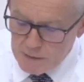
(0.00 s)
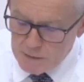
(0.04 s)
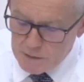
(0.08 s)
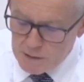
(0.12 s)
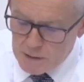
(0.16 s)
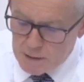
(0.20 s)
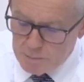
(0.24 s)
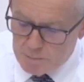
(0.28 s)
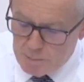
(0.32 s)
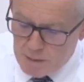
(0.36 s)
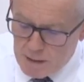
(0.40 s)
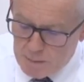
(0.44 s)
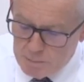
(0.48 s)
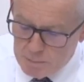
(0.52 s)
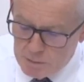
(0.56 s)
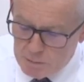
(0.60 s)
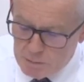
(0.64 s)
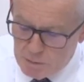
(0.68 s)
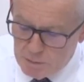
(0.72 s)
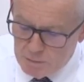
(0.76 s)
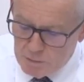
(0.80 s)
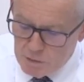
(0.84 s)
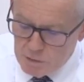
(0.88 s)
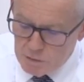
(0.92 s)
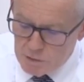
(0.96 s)
The department
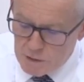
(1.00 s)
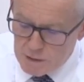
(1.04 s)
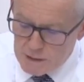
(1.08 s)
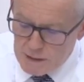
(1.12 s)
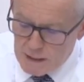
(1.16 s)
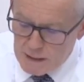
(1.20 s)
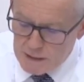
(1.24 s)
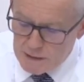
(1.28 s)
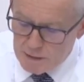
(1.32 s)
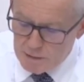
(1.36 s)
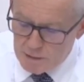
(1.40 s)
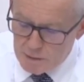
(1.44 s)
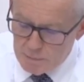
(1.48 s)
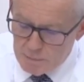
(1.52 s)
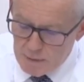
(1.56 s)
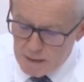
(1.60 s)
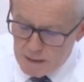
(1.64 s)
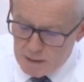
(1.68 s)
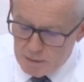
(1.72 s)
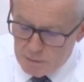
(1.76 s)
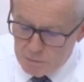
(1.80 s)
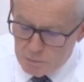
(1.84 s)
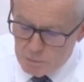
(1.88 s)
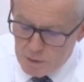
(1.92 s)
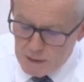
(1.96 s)
reviewed the data in a
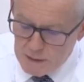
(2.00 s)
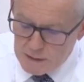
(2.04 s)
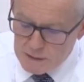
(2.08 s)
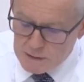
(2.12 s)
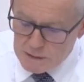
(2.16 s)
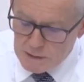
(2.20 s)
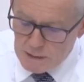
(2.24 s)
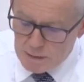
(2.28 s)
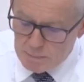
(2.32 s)
matter of weeks